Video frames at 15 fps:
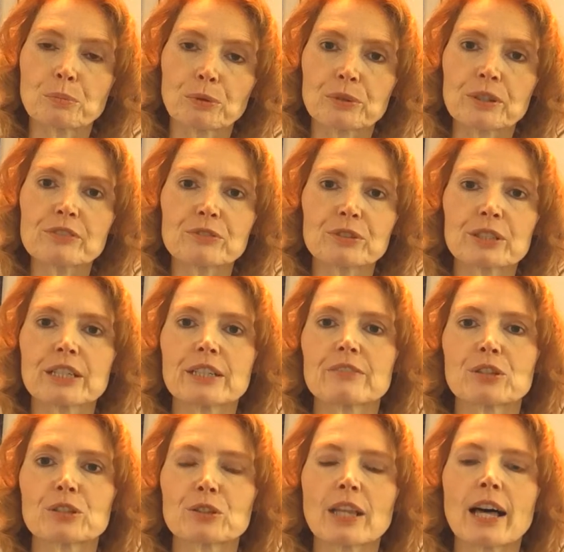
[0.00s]
periphery
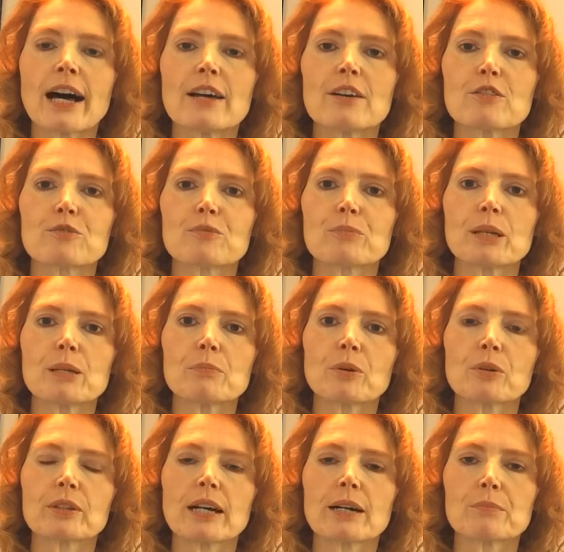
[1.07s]
of your life,
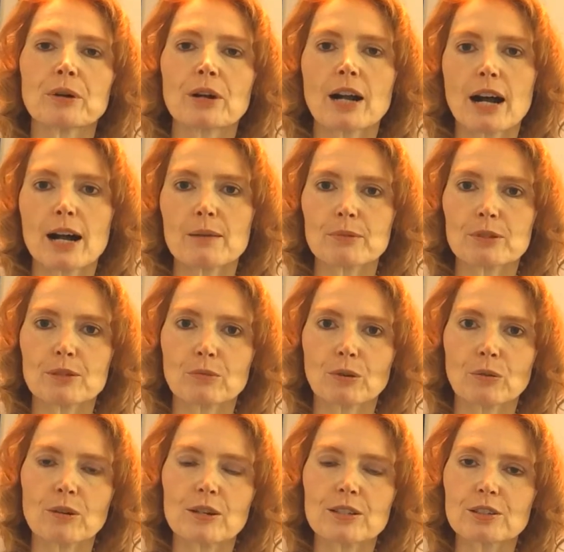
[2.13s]
people that perhaps
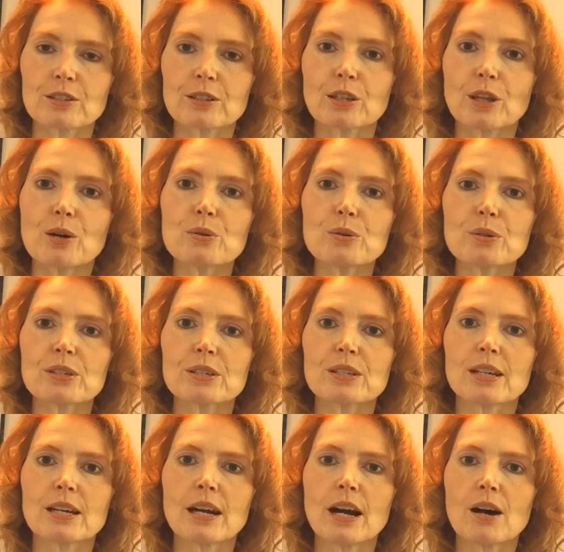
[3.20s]
were once close,
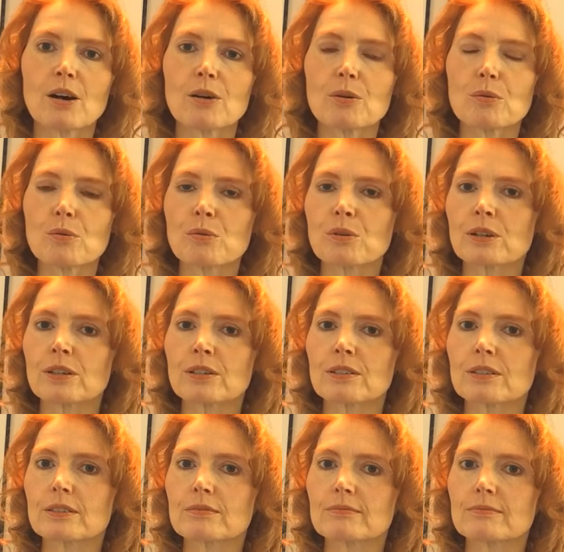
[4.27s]

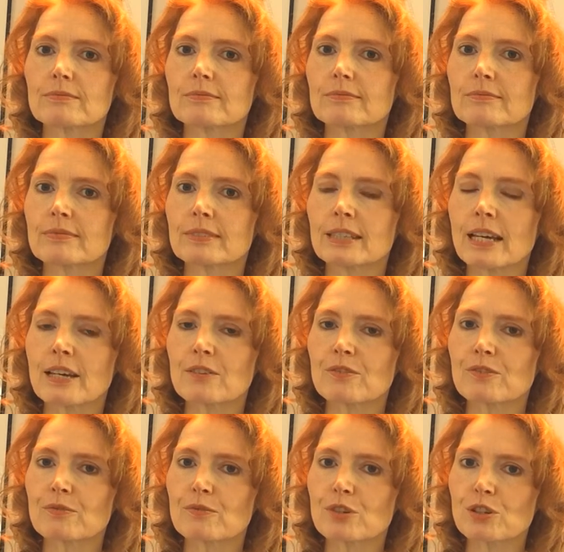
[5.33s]
or
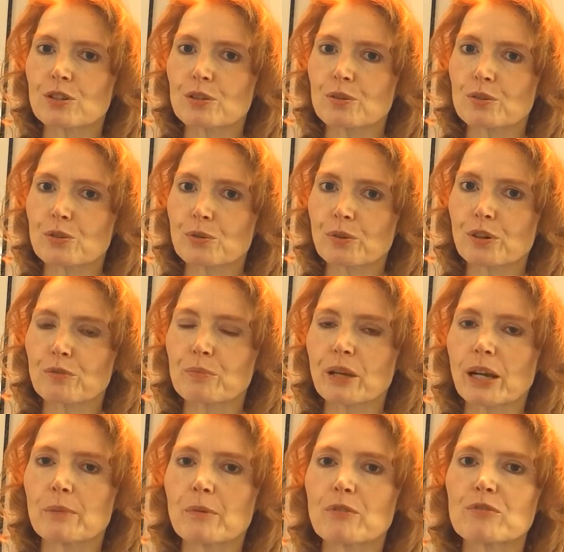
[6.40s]
they've just sort of
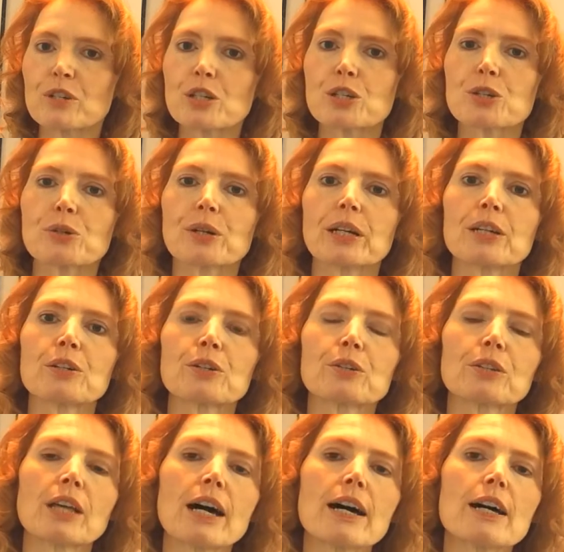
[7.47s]
become a fixture in your
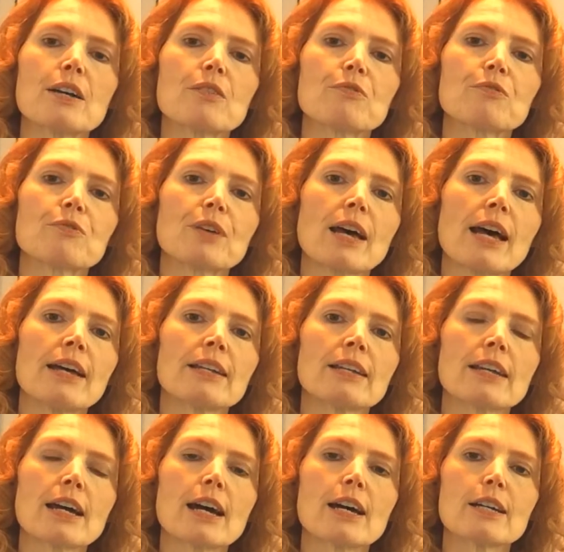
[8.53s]
life, and
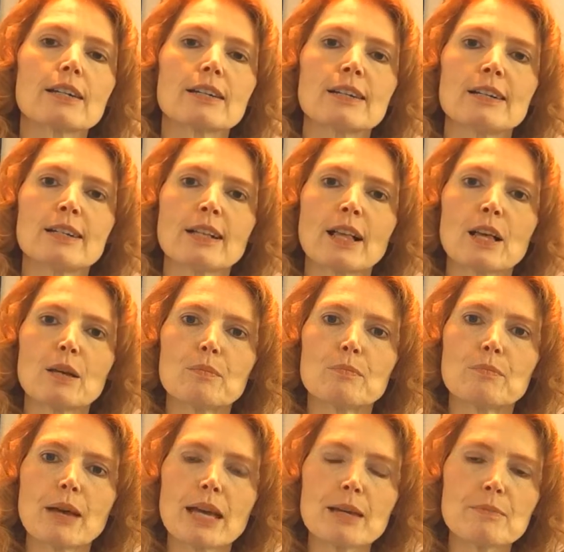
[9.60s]
yet
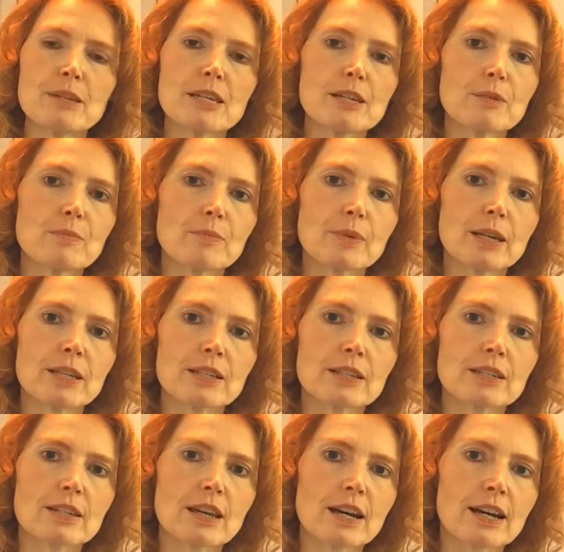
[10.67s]
maybe
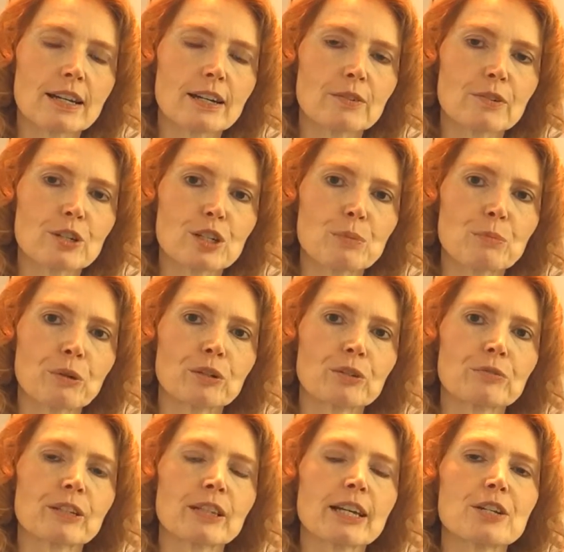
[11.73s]
it's not a
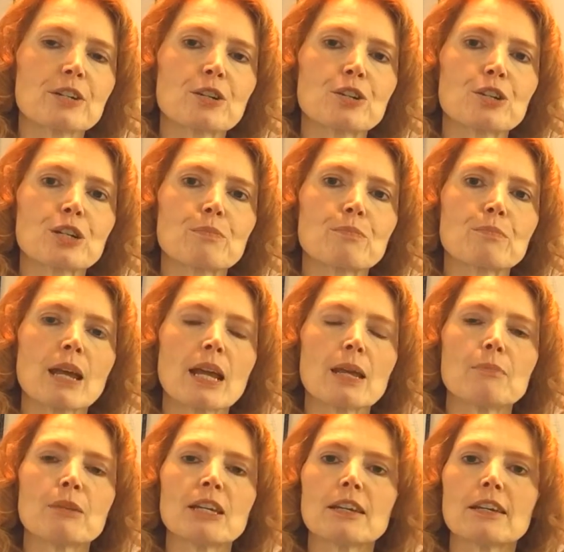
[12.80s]
reciprocal relationship.
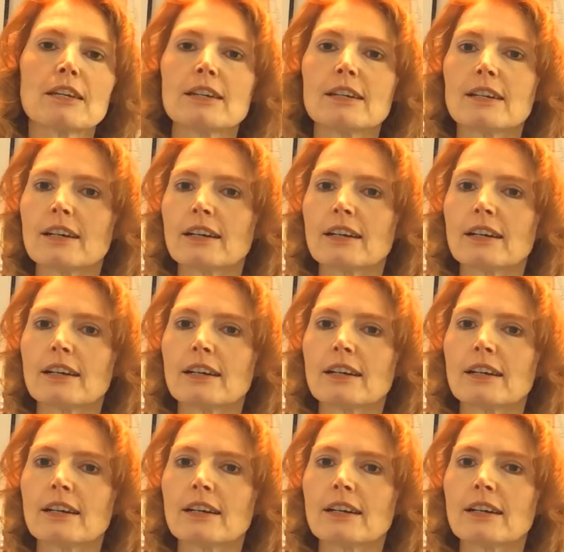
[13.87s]
Maybe